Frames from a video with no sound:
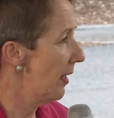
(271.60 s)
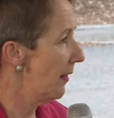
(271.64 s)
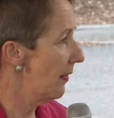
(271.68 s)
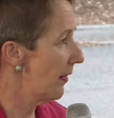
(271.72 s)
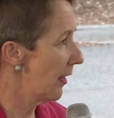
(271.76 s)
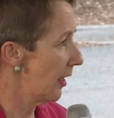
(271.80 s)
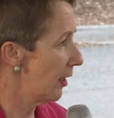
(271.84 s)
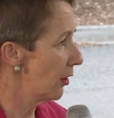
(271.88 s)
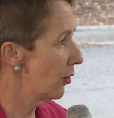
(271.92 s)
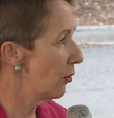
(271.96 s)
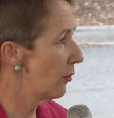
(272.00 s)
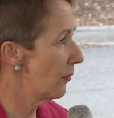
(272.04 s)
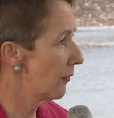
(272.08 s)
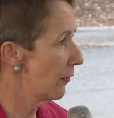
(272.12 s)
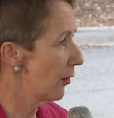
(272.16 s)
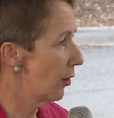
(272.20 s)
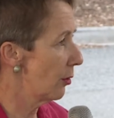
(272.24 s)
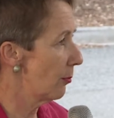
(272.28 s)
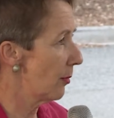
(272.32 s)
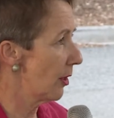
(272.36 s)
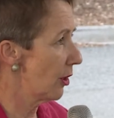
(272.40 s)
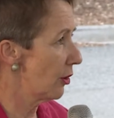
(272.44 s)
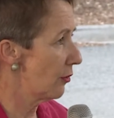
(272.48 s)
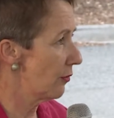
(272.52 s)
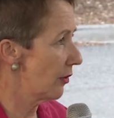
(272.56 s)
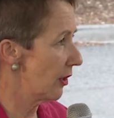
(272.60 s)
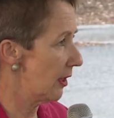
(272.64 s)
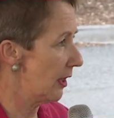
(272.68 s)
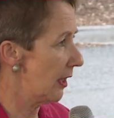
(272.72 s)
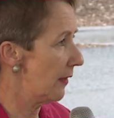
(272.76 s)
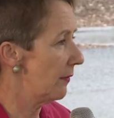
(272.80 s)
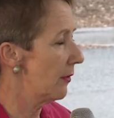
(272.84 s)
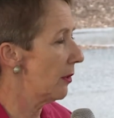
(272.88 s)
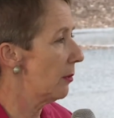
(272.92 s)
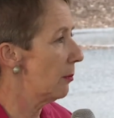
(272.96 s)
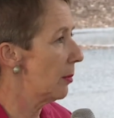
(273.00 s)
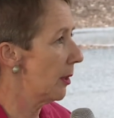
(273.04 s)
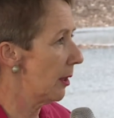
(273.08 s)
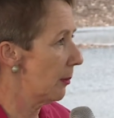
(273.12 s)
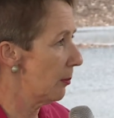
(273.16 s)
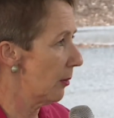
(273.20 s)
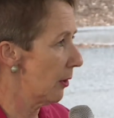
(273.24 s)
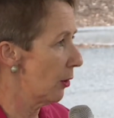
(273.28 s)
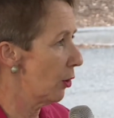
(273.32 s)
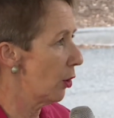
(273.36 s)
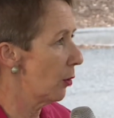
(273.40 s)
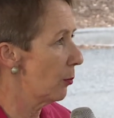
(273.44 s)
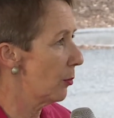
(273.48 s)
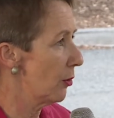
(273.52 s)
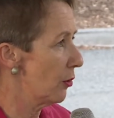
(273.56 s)
thank you so much for giving
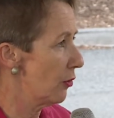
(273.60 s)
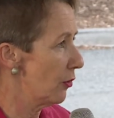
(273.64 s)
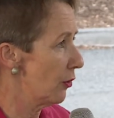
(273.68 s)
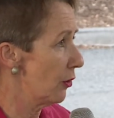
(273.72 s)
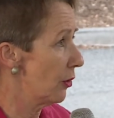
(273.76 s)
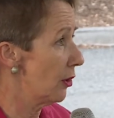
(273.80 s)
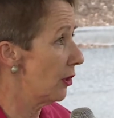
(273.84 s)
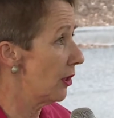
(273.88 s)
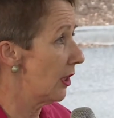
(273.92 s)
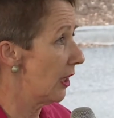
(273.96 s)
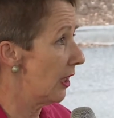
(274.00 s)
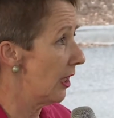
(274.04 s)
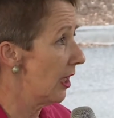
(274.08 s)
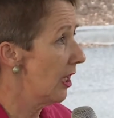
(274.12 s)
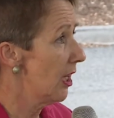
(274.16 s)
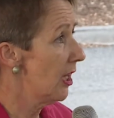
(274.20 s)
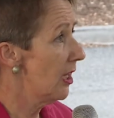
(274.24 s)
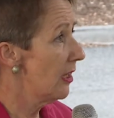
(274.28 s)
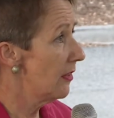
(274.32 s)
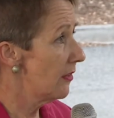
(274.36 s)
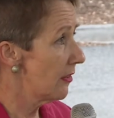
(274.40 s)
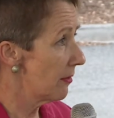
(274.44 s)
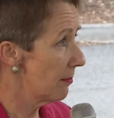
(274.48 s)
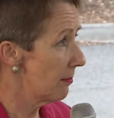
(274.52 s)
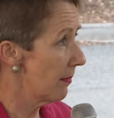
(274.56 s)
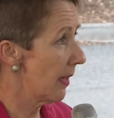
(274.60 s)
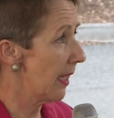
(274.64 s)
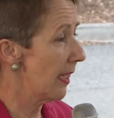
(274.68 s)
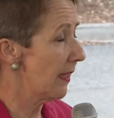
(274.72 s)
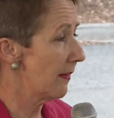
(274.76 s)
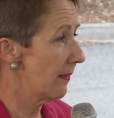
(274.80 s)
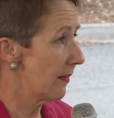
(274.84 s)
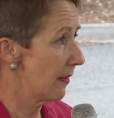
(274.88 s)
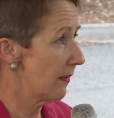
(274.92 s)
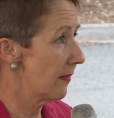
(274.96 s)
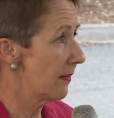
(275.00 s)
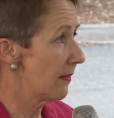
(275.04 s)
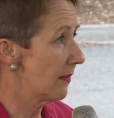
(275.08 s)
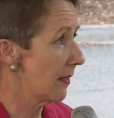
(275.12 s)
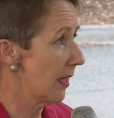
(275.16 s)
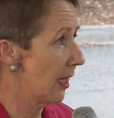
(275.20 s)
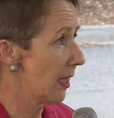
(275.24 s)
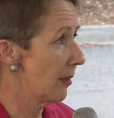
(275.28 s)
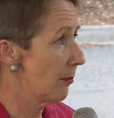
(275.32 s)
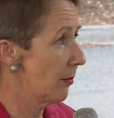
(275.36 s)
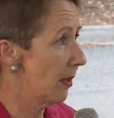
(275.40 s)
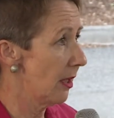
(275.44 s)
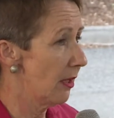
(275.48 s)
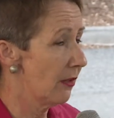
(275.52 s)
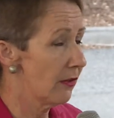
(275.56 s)
people an opportunity to make this
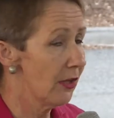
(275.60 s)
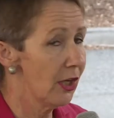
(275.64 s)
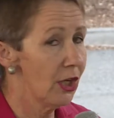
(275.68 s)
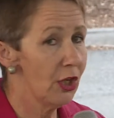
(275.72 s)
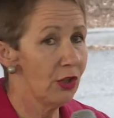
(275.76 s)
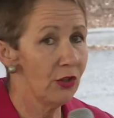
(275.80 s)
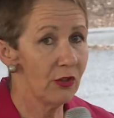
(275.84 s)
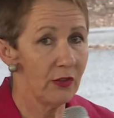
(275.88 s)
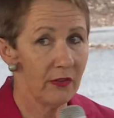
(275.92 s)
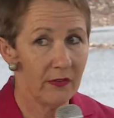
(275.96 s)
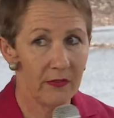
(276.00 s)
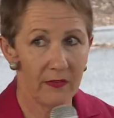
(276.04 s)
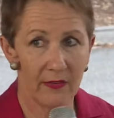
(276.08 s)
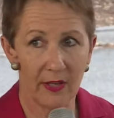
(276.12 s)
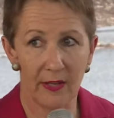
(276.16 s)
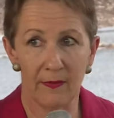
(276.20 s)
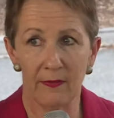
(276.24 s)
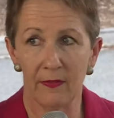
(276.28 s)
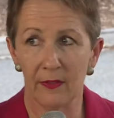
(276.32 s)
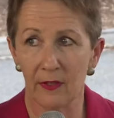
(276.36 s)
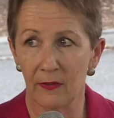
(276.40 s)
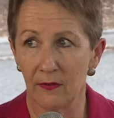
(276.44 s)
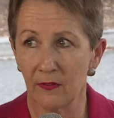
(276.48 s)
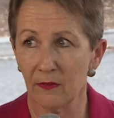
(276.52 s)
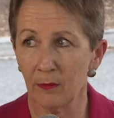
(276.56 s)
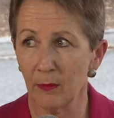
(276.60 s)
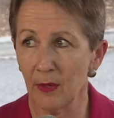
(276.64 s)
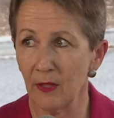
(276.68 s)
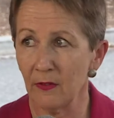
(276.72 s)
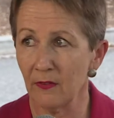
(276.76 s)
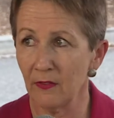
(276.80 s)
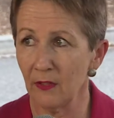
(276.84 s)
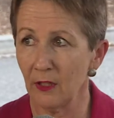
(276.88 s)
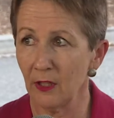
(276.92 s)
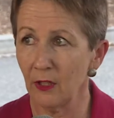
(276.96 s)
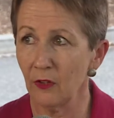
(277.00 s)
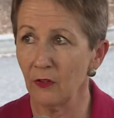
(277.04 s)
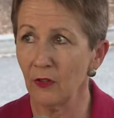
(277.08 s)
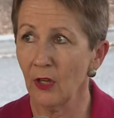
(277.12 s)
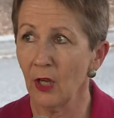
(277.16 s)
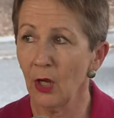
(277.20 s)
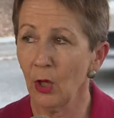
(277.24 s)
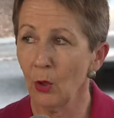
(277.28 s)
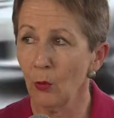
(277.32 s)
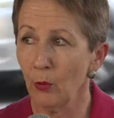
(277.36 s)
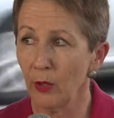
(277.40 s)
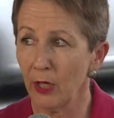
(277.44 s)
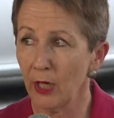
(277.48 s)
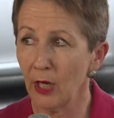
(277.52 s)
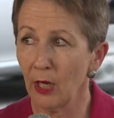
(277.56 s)
statement, to send this message.
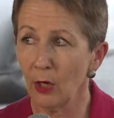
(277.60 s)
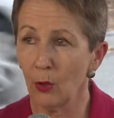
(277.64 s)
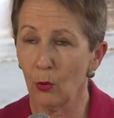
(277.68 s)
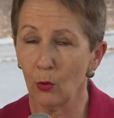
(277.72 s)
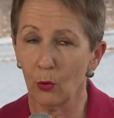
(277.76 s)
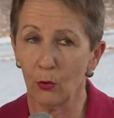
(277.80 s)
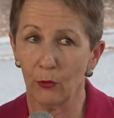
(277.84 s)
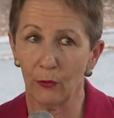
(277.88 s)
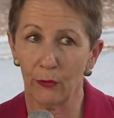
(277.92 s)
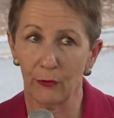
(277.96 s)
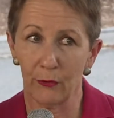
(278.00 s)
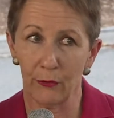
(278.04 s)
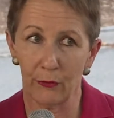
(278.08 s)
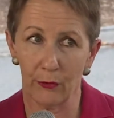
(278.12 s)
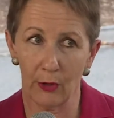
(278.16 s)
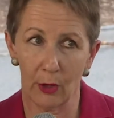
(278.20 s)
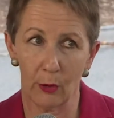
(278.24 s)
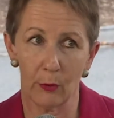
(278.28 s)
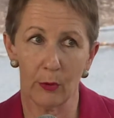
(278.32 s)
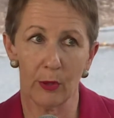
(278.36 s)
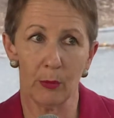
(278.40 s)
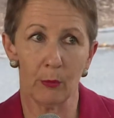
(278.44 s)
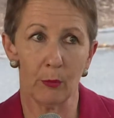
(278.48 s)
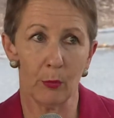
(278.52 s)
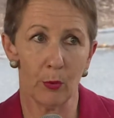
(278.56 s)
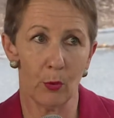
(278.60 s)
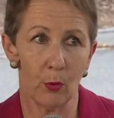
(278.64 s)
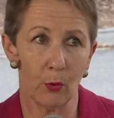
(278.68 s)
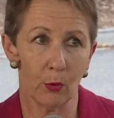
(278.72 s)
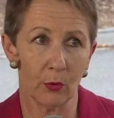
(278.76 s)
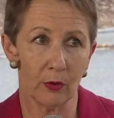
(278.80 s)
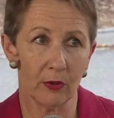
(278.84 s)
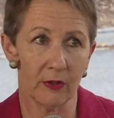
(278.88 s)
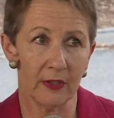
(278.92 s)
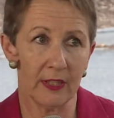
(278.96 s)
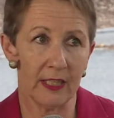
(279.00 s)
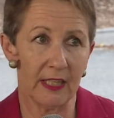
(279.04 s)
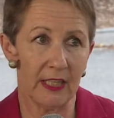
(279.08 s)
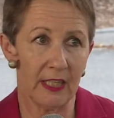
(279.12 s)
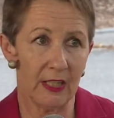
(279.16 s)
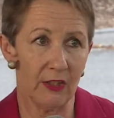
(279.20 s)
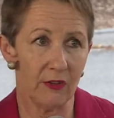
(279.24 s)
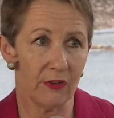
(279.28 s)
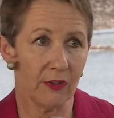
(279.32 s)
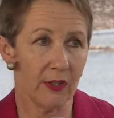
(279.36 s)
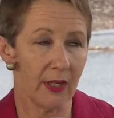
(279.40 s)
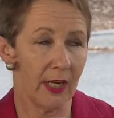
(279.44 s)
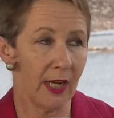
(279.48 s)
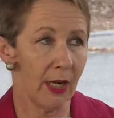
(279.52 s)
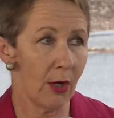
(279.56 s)
We are all so important,
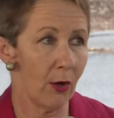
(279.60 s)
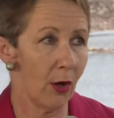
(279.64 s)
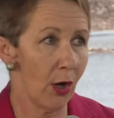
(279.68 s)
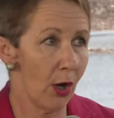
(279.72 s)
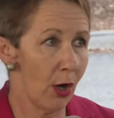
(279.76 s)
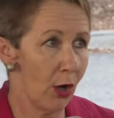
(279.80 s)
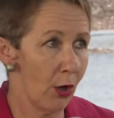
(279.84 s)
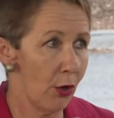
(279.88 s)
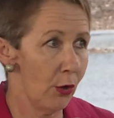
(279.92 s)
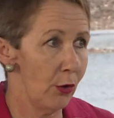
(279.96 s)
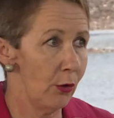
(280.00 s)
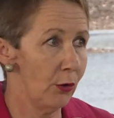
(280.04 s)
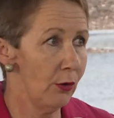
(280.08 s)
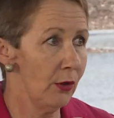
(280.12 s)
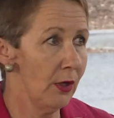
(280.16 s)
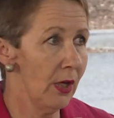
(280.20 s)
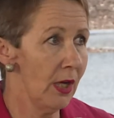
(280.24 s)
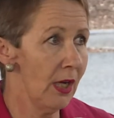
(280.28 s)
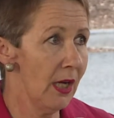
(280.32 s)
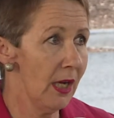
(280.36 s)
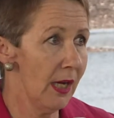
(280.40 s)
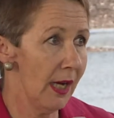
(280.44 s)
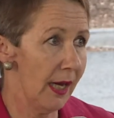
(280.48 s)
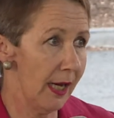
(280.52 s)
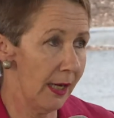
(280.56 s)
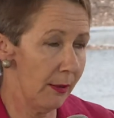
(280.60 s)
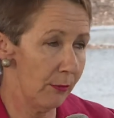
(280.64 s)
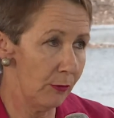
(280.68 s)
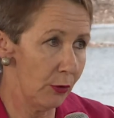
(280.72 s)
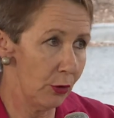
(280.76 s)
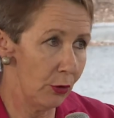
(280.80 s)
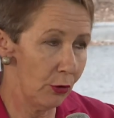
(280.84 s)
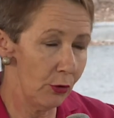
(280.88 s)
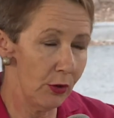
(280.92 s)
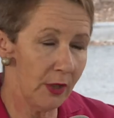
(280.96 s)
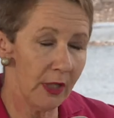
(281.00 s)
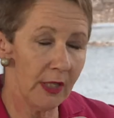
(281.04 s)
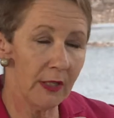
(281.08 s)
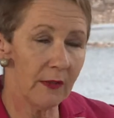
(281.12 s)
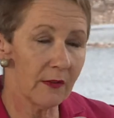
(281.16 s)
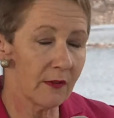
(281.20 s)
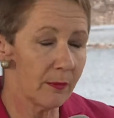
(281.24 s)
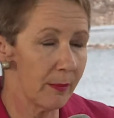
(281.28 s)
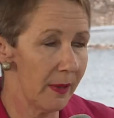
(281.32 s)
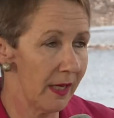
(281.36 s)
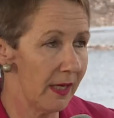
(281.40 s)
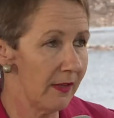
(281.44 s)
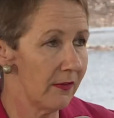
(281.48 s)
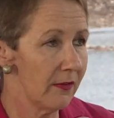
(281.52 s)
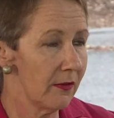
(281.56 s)
each in our own unique
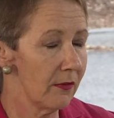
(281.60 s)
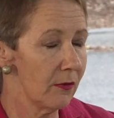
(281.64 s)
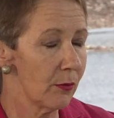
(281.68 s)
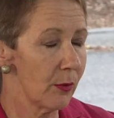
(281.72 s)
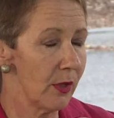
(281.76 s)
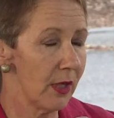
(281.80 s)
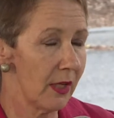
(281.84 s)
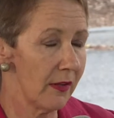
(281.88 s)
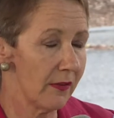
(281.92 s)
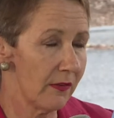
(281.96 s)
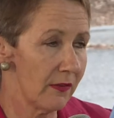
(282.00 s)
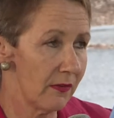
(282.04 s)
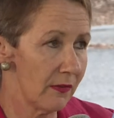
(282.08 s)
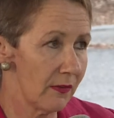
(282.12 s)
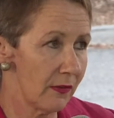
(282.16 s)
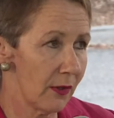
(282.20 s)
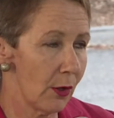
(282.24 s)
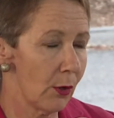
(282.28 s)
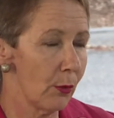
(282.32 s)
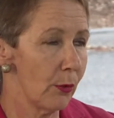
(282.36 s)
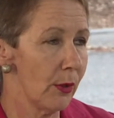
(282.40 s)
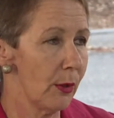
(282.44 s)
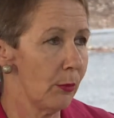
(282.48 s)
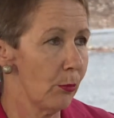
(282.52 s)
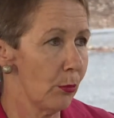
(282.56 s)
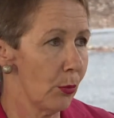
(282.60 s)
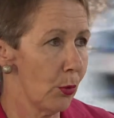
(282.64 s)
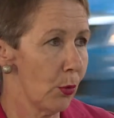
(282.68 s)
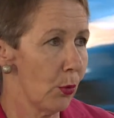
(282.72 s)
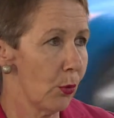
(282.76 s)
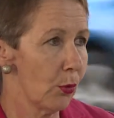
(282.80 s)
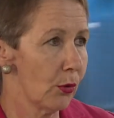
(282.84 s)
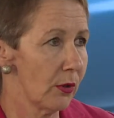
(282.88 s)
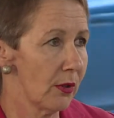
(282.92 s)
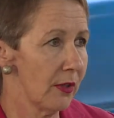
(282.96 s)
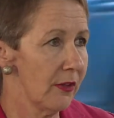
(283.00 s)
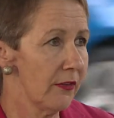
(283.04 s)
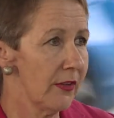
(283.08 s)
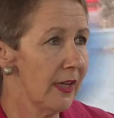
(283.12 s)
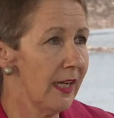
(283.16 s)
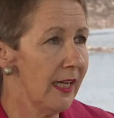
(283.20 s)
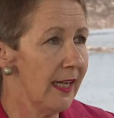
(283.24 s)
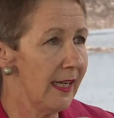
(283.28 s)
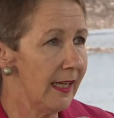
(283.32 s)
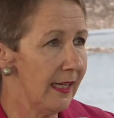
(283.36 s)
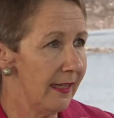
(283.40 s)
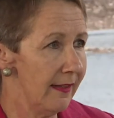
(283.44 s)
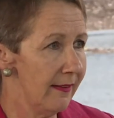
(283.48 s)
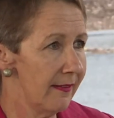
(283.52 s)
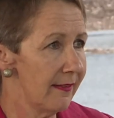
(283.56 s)
spaces. We are so important
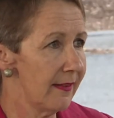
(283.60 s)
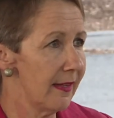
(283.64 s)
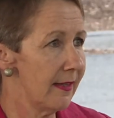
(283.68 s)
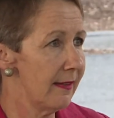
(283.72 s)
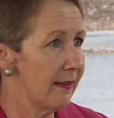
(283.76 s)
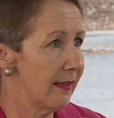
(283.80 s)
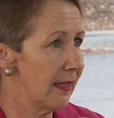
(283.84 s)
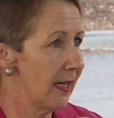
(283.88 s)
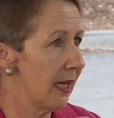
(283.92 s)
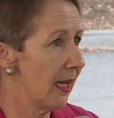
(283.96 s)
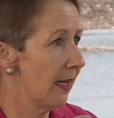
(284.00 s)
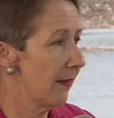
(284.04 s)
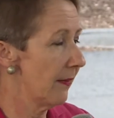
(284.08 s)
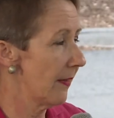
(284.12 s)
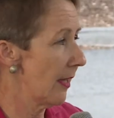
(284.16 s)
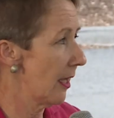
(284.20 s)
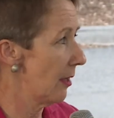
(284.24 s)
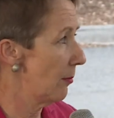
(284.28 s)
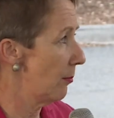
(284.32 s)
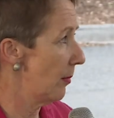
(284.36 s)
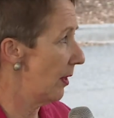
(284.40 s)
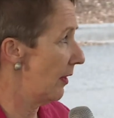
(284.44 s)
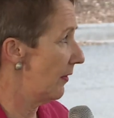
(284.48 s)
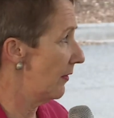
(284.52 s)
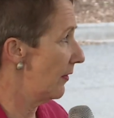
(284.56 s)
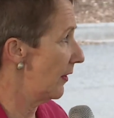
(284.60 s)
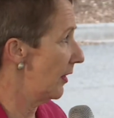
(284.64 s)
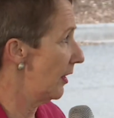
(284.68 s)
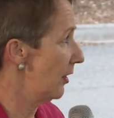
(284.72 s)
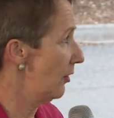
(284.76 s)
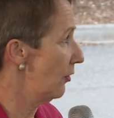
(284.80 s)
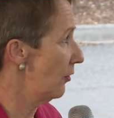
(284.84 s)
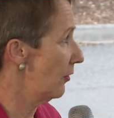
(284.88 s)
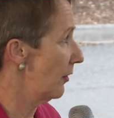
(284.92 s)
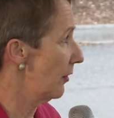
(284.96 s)
in sending out that message,